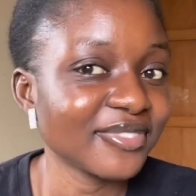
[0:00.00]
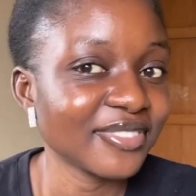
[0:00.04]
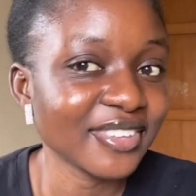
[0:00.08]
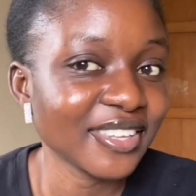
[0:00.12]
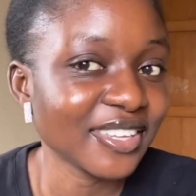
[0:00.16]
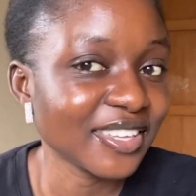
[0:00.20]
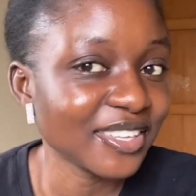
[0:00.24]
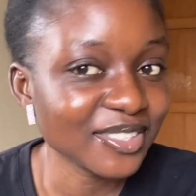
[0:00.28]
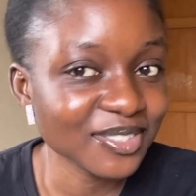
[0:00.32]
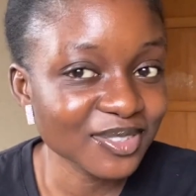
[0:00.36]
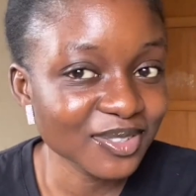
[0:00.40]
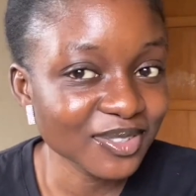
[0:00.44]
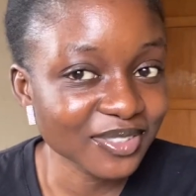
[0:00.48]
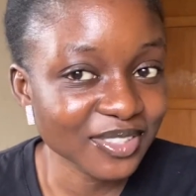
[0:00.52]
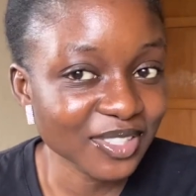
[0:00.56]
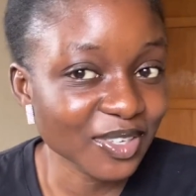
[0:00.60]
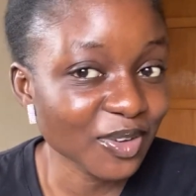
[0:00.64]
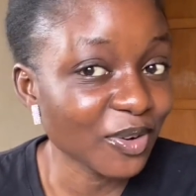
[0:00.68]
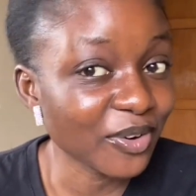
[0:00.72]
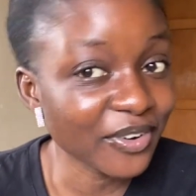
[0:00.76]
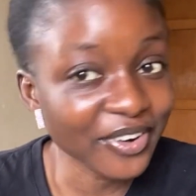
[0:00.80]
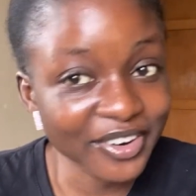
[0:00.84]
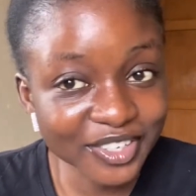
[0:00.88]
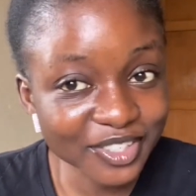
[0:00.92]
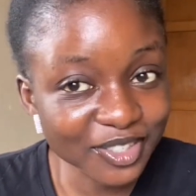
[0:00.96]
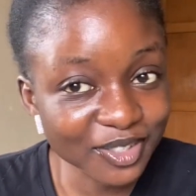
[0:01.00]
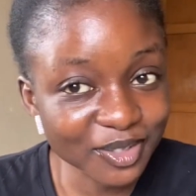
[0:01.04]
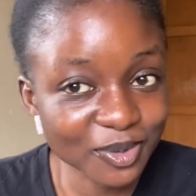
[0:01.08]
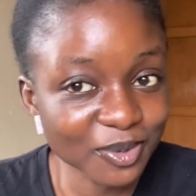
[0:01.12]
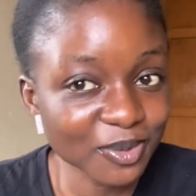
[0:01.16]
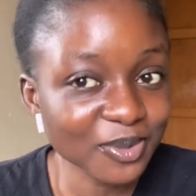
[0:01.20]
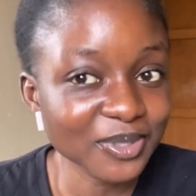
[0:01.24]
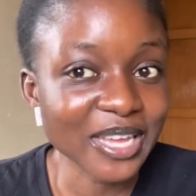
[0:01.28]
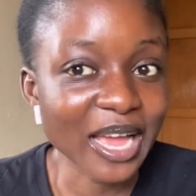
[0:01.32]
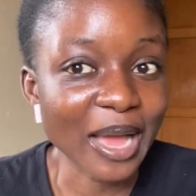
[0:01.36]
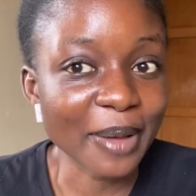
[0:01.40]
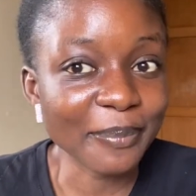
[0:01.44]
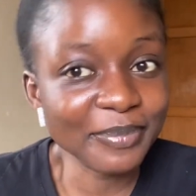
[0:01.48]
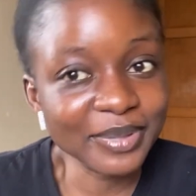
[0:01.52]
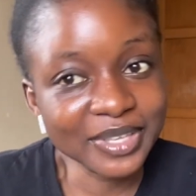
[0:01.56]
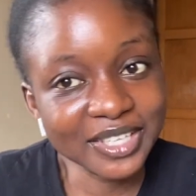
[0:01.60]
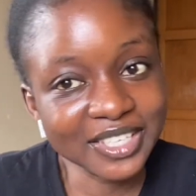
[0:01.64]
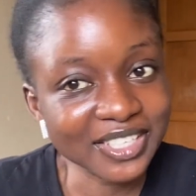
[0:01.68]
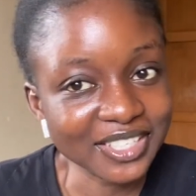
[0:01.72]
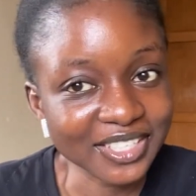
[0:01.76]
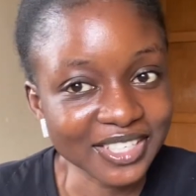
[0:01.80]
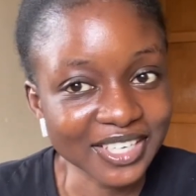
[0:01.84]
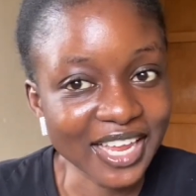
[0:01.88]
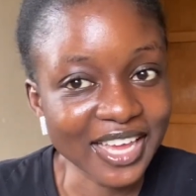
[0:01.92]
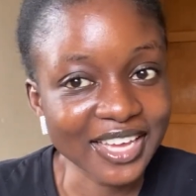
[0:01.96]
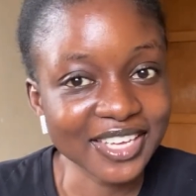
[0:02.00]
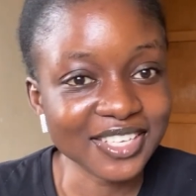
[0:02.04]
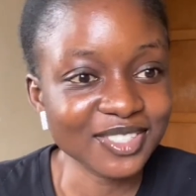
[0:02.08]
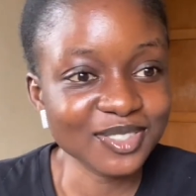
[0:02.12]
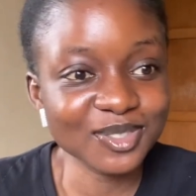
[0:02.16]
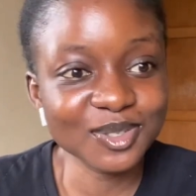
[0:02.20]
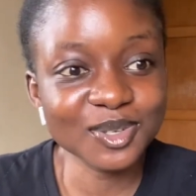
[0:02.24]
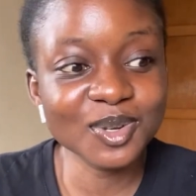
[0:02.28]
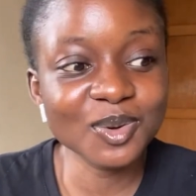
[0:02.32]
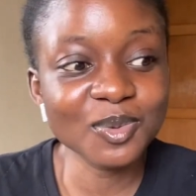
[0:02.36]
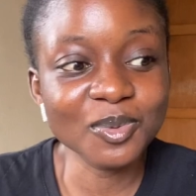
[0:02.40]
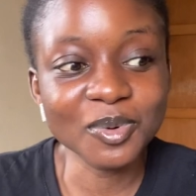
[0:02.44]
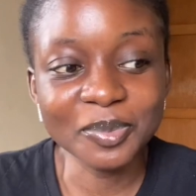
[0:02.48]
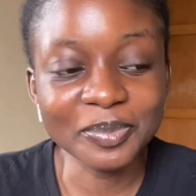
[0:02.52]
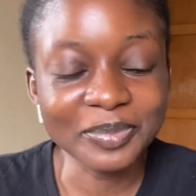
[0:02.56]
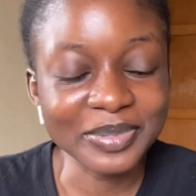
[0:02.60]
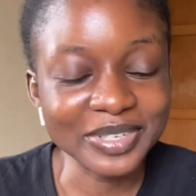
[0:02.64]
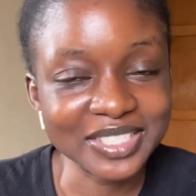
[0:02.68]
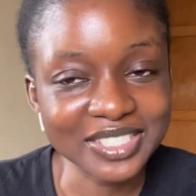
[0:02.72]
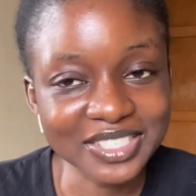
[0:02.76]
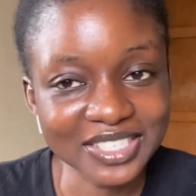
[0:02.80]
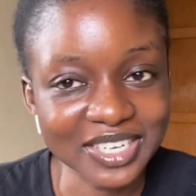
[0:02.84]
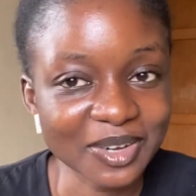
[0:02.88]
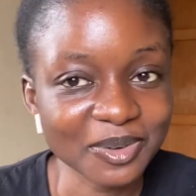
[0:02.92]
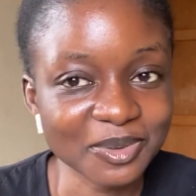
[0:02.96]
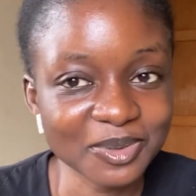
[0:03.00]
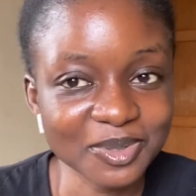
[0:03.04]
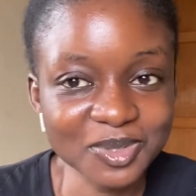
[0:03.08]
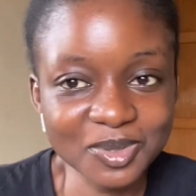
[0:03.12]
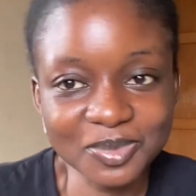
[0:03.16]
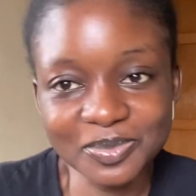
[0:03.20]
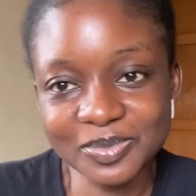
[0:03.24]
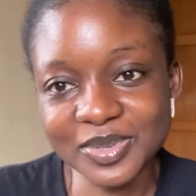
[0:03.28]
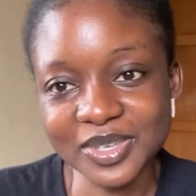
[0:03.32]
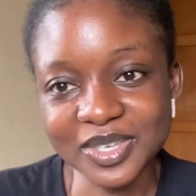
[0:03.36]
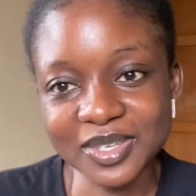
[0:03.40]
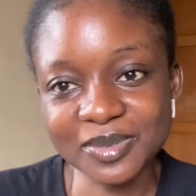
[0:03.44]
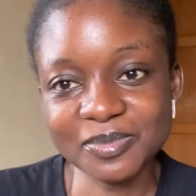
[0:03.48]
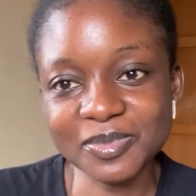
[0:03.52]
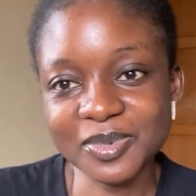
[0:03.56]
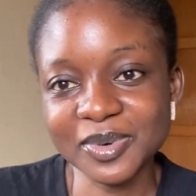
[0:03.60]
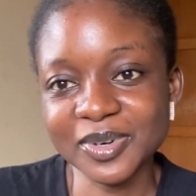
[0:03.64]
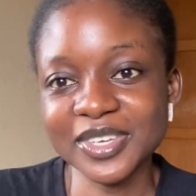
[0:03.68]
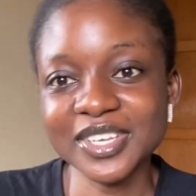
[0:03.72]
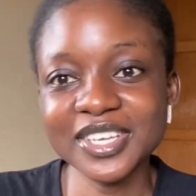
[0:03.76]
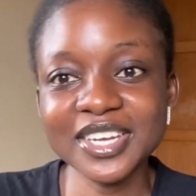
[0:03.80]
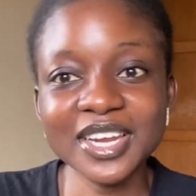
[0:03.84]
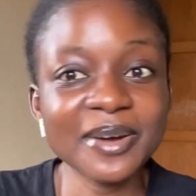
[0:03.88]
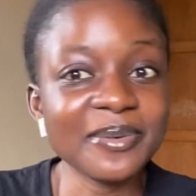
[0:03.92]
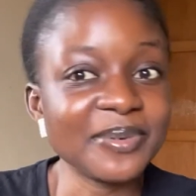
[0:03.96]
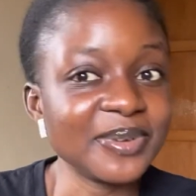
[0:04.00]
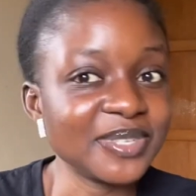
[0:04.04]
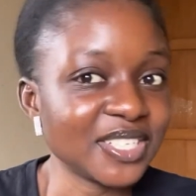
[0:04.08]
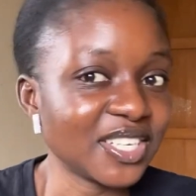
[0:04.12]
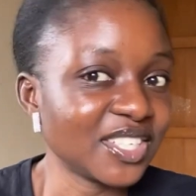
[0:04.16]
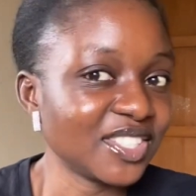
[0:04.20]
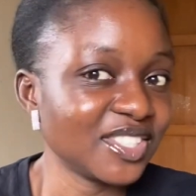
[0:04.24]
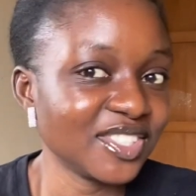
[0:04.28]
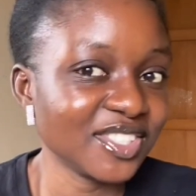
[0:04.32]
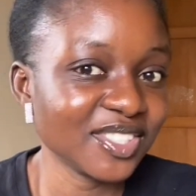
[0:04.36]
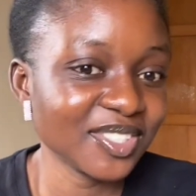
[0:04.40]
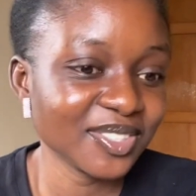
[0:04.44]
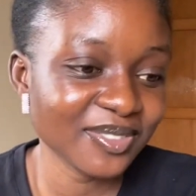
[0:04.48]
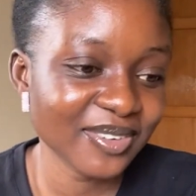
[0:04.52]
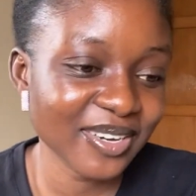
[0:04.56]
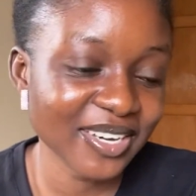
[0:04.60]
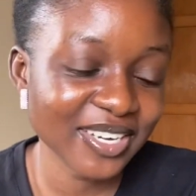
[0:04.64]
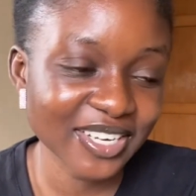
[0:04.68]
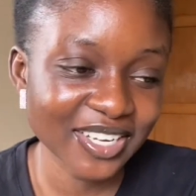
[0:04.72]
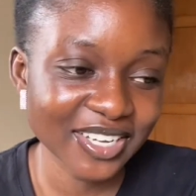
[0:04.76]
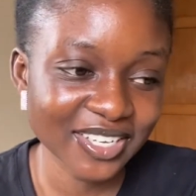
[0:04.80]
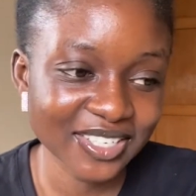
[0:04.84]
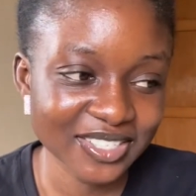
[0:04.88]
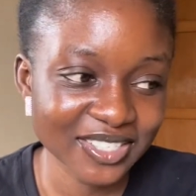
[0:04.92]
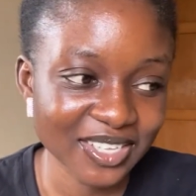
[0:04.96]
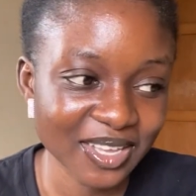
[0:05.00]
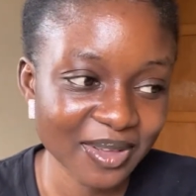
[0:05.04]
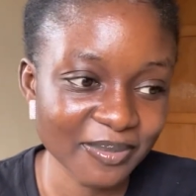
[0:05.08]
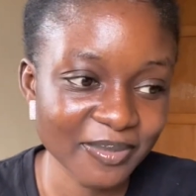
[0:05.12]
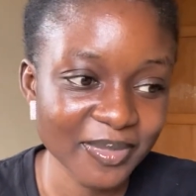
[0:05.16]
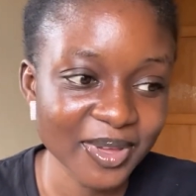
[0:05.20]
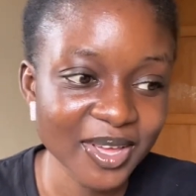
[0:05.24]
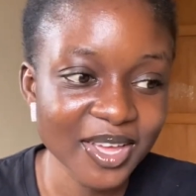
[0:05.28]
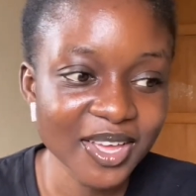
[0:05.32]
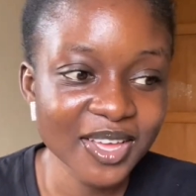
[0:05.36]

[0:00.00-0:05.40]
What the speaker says: they already know who they are picking. It's only one person they're going to pick, but either way I should just write the exam.